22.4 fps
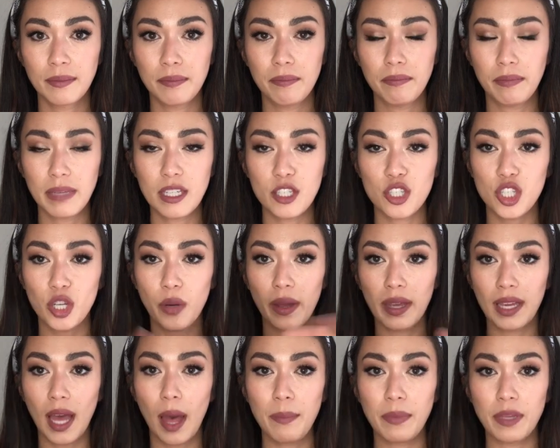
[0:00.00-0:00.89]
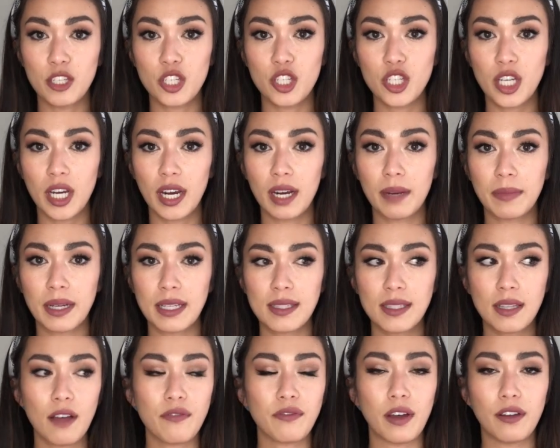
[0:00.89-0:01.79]
me showing up and sharing
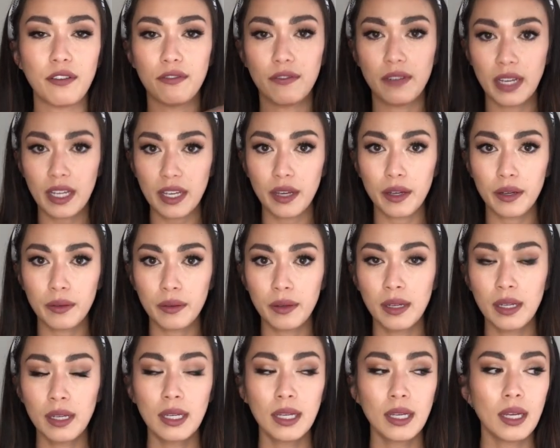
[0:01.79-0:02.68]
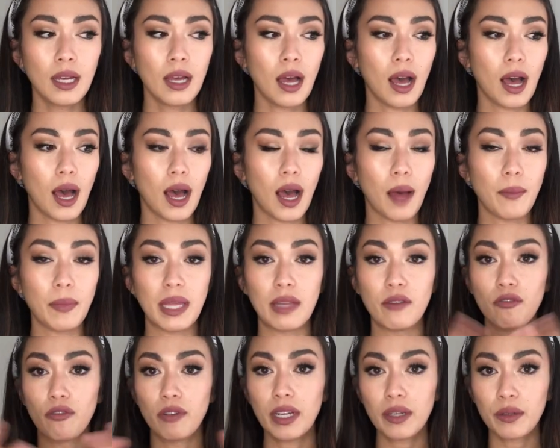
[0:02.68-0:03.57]
myself on video, in
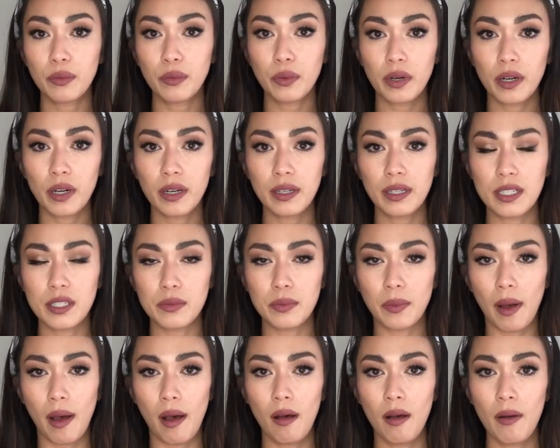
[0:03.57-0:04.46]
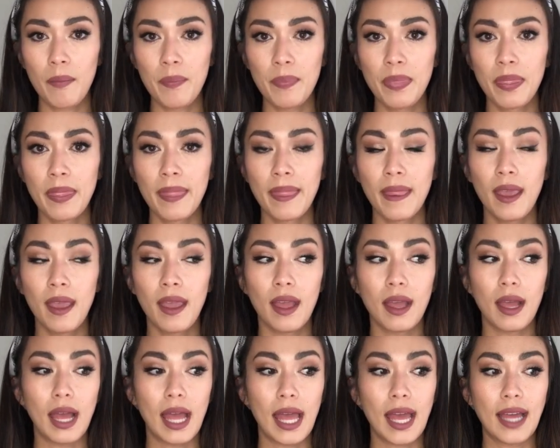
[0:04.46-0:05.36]
written word as well,
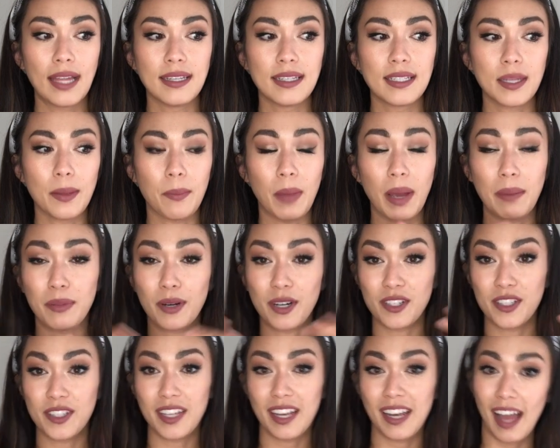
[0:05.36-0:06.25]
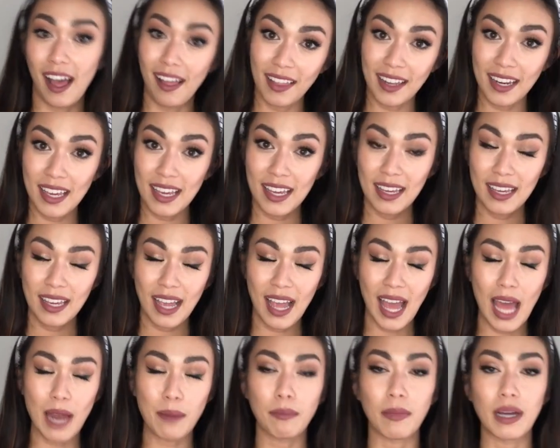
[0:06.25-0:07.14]
and my personality
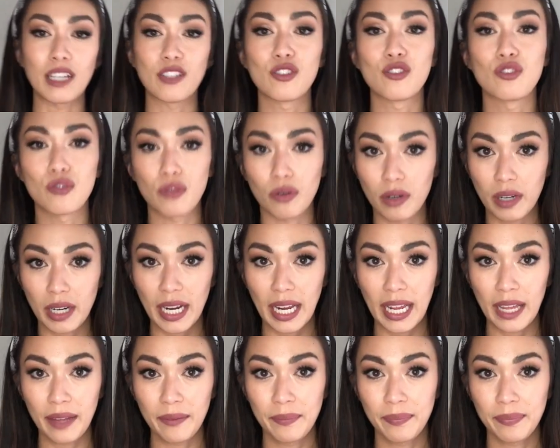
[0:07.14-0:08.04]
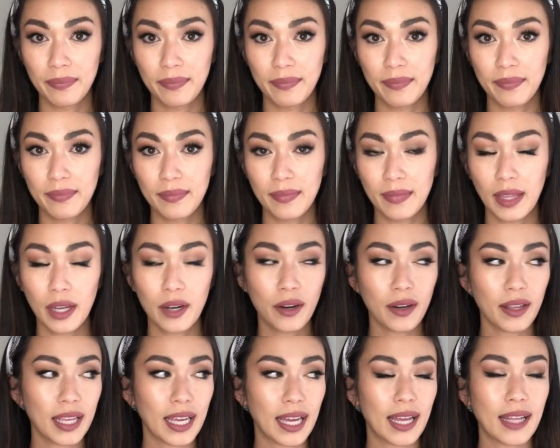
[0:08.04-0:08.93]
and my story.
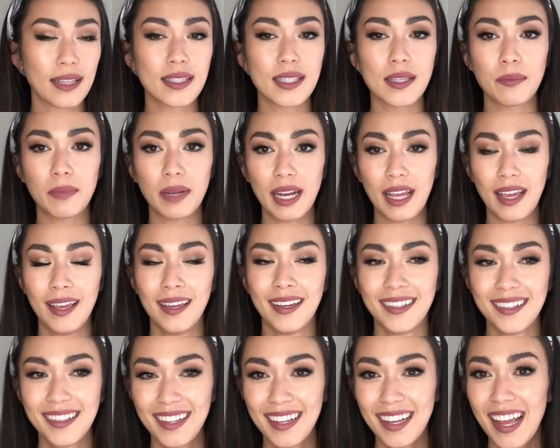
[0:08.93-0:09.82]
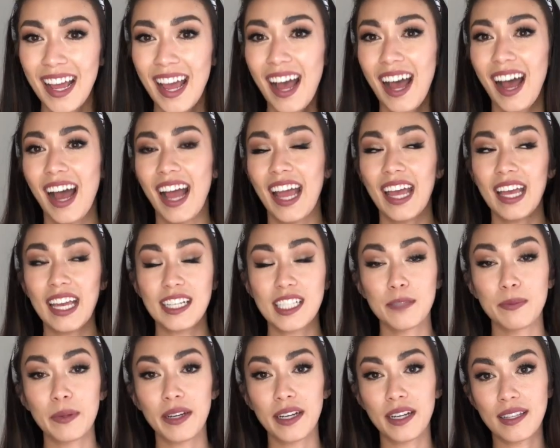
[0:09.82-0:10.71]
Literally, I had
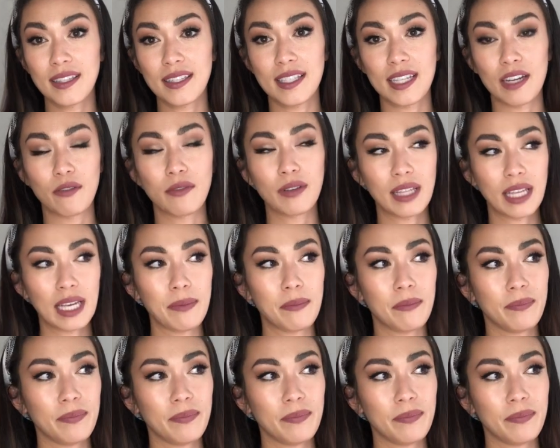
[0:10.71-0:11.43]
experienced a really